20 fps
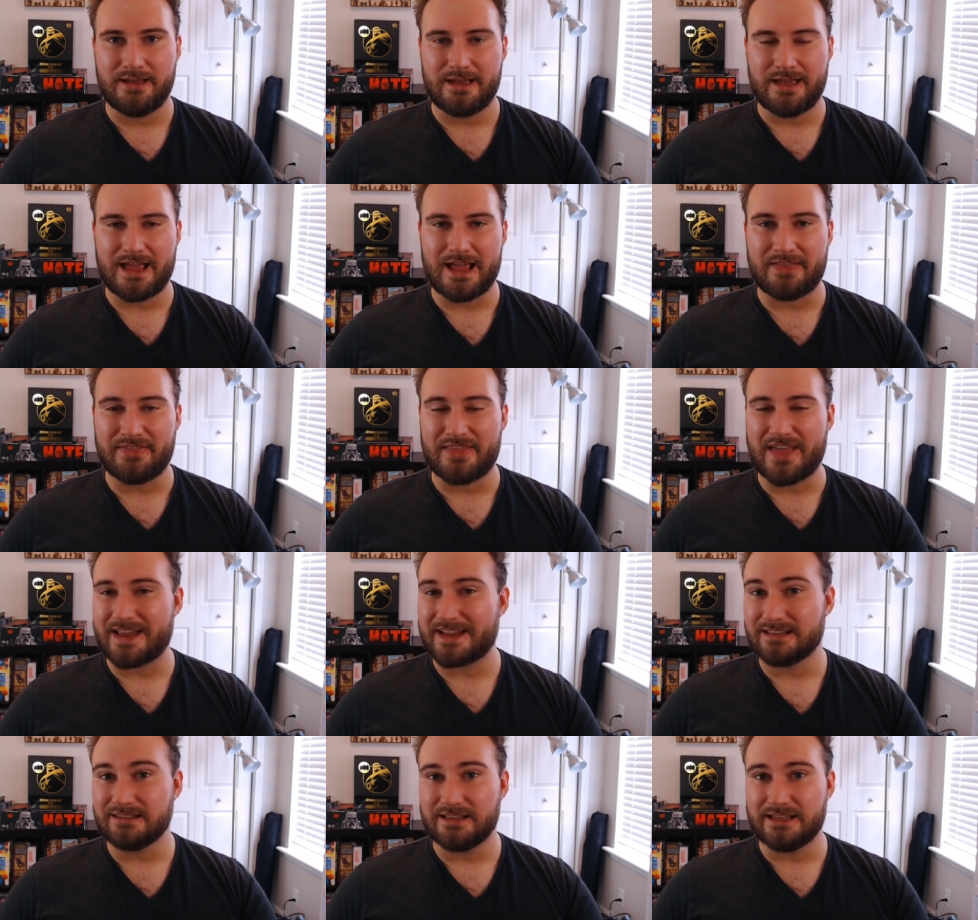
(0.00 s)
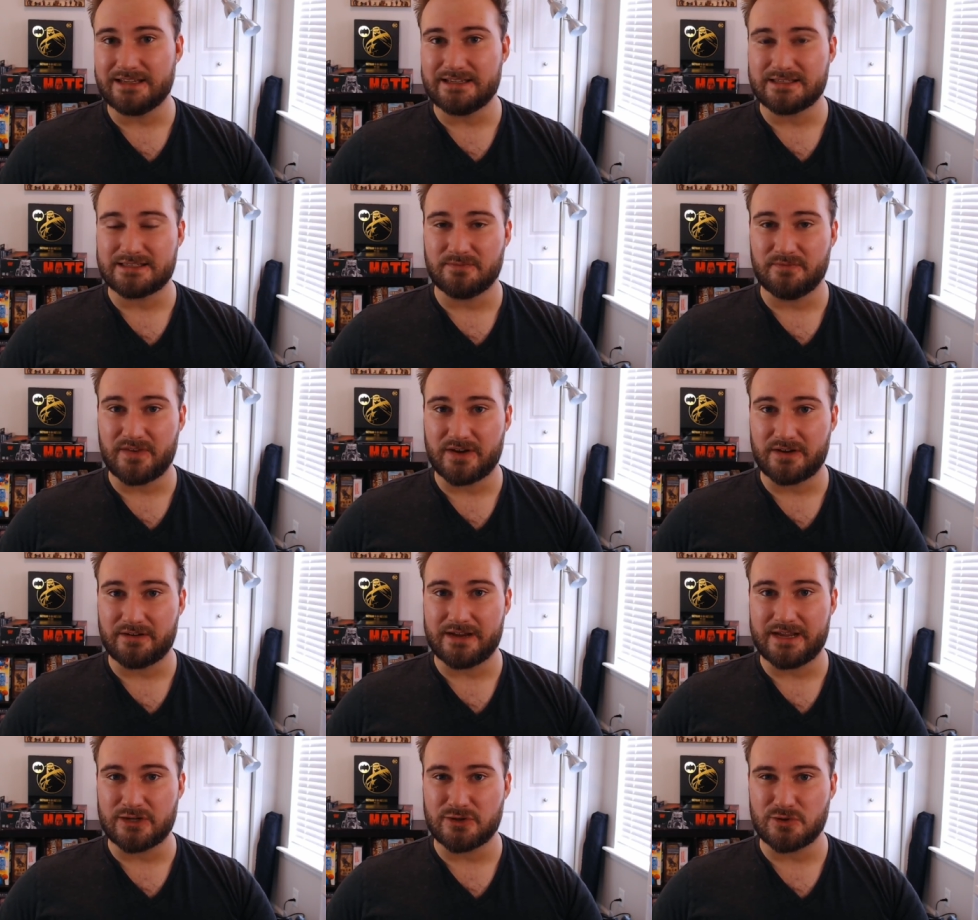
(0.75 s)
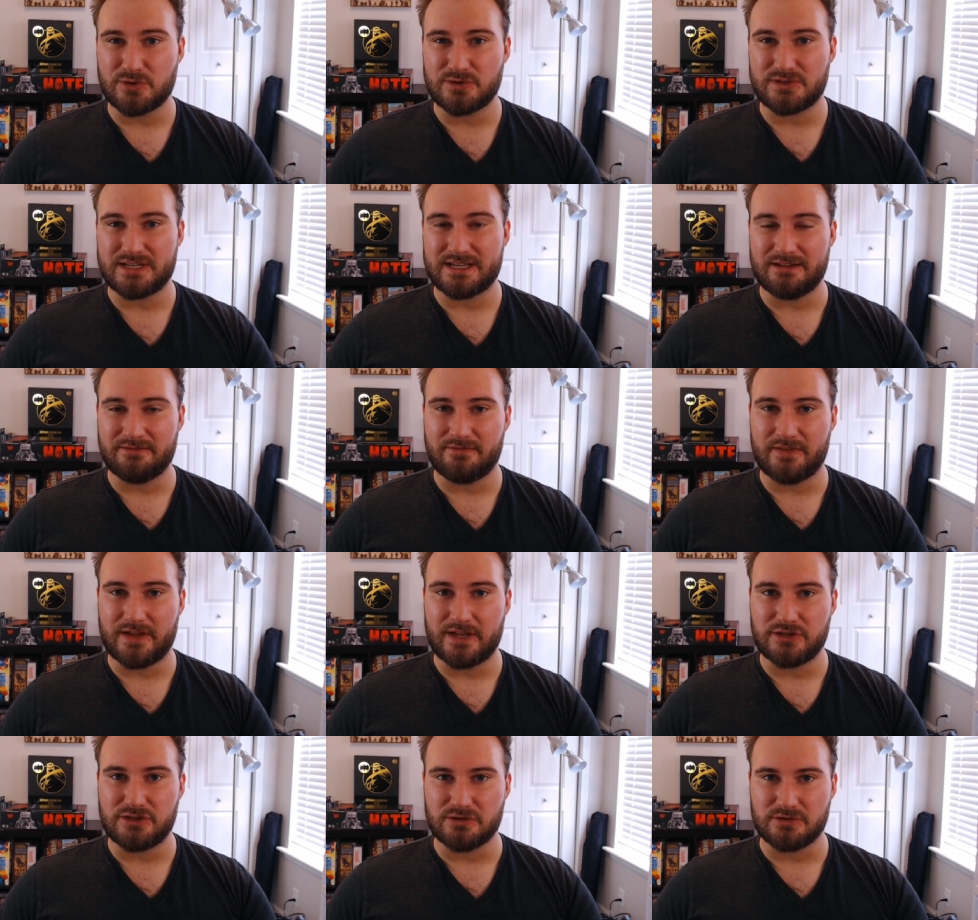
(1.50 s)
And that can lead to some very interesting
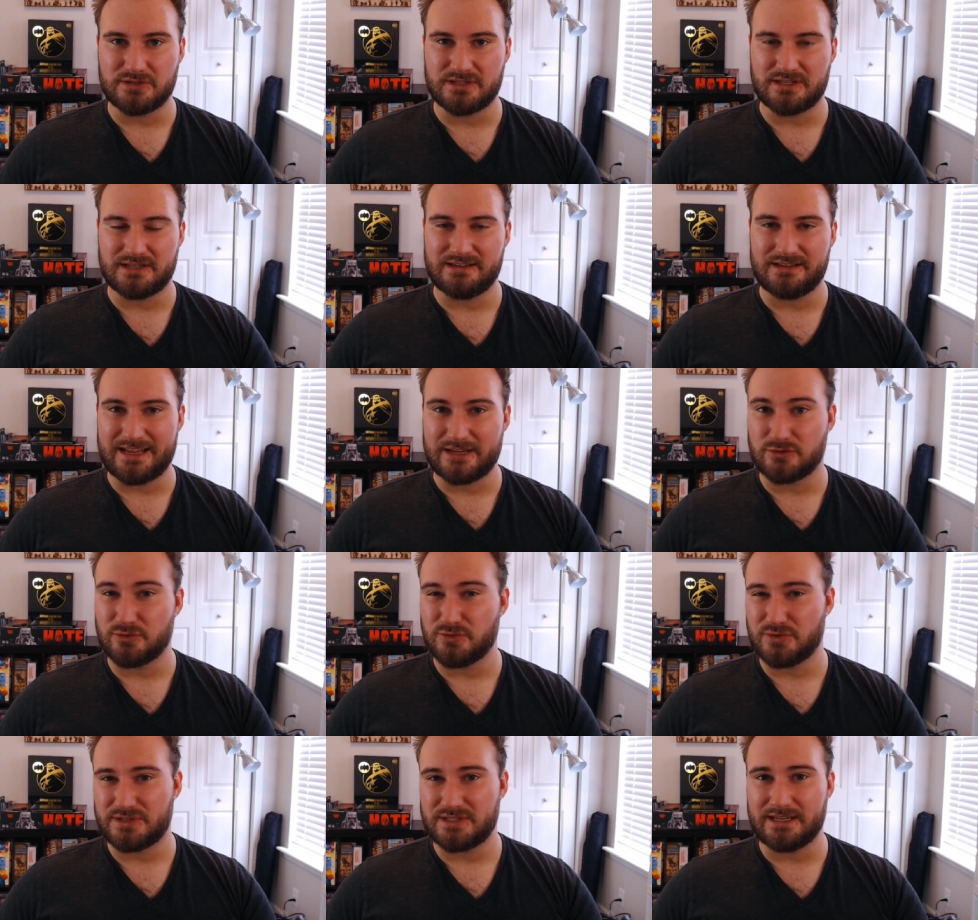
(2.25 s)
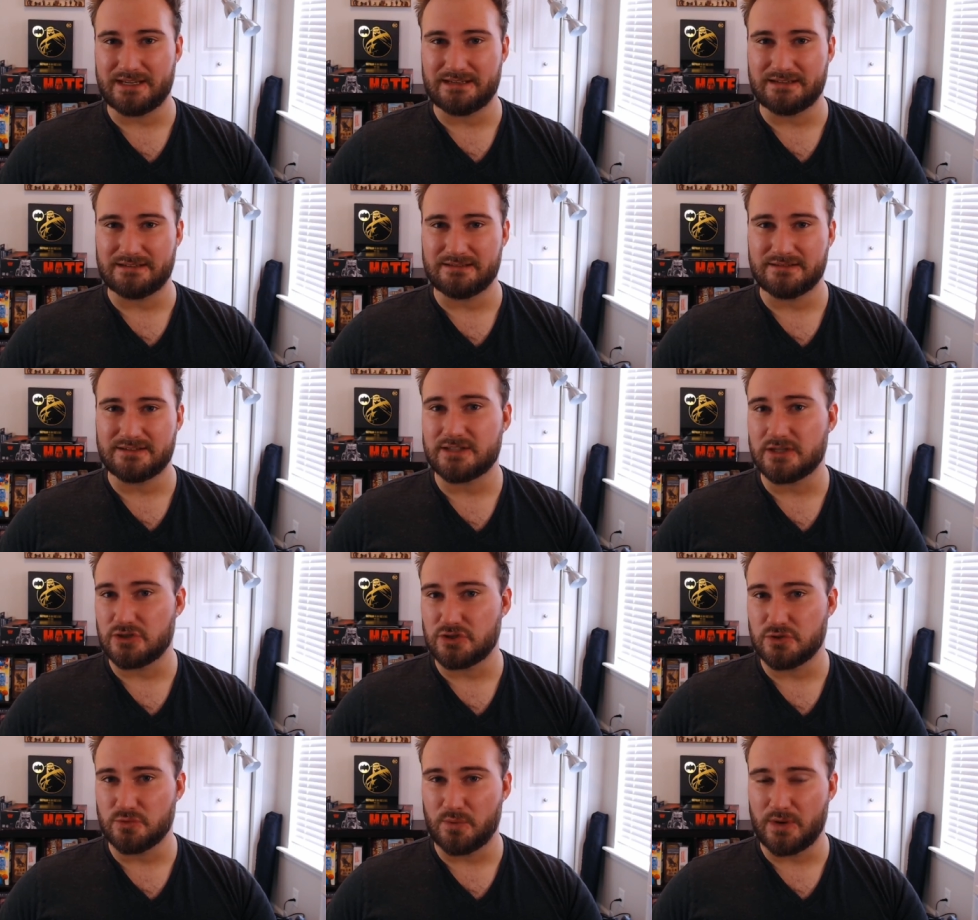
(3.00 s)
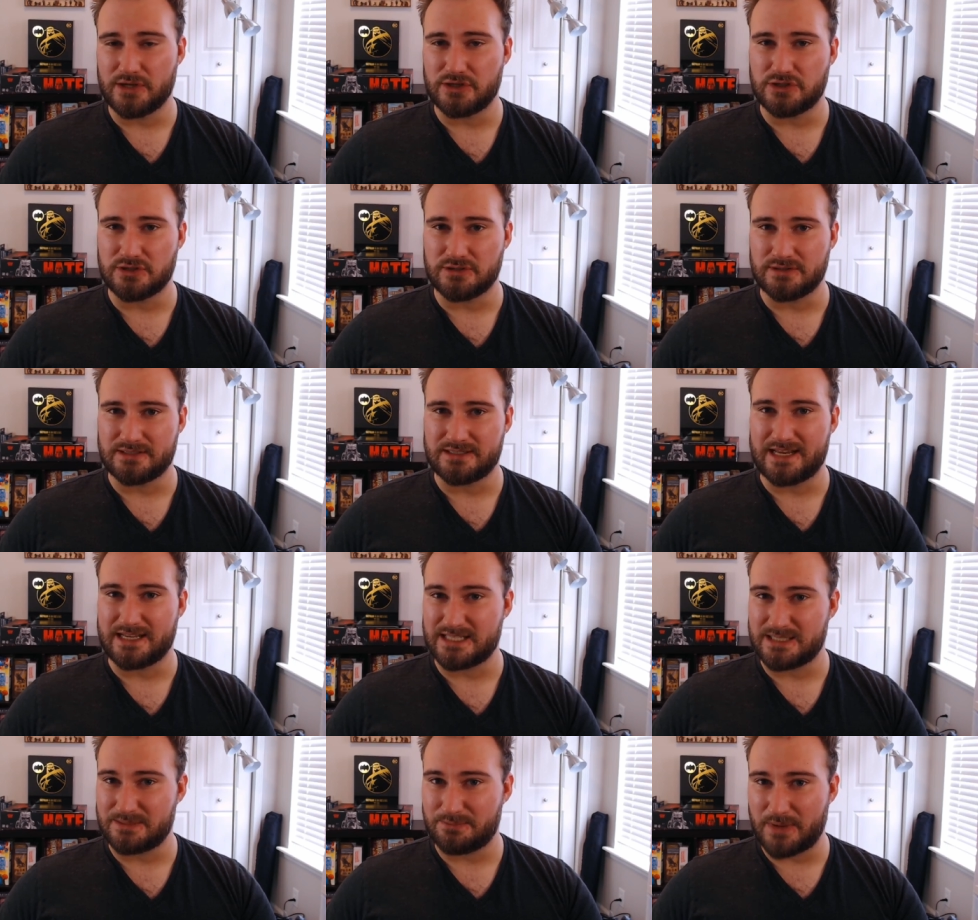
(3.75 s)
adventures and interesting situations,
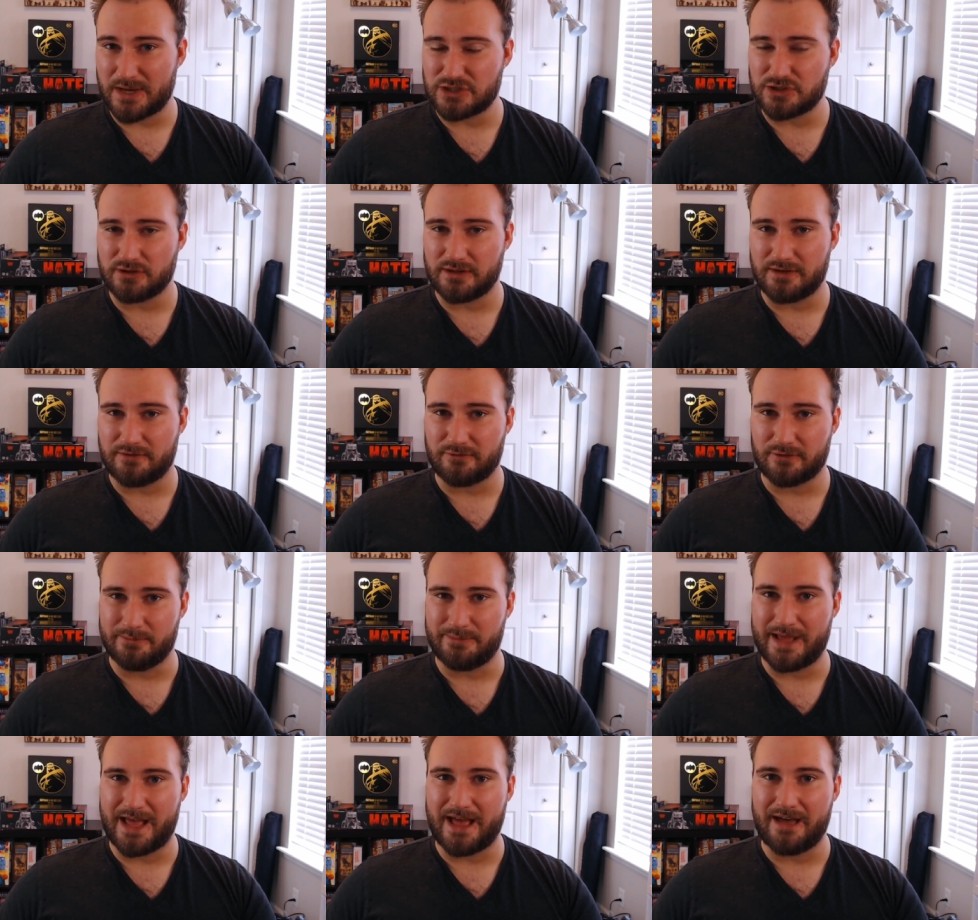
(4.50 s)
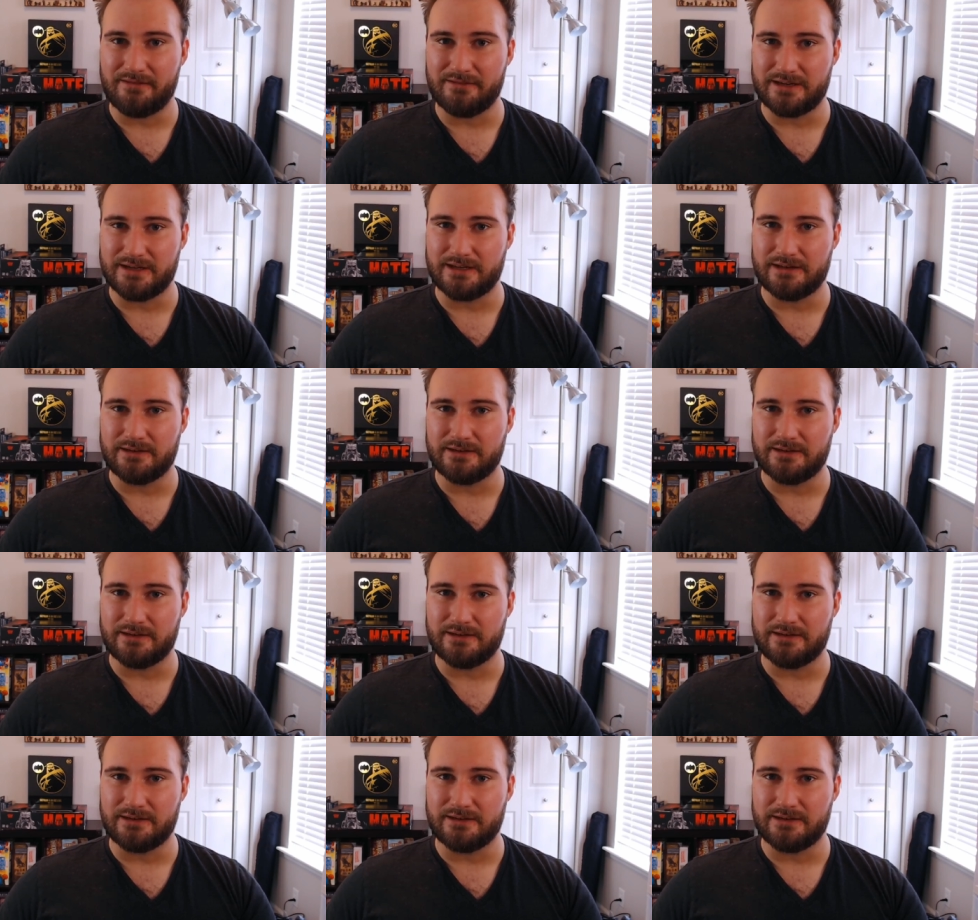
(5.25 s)
especially for a paladin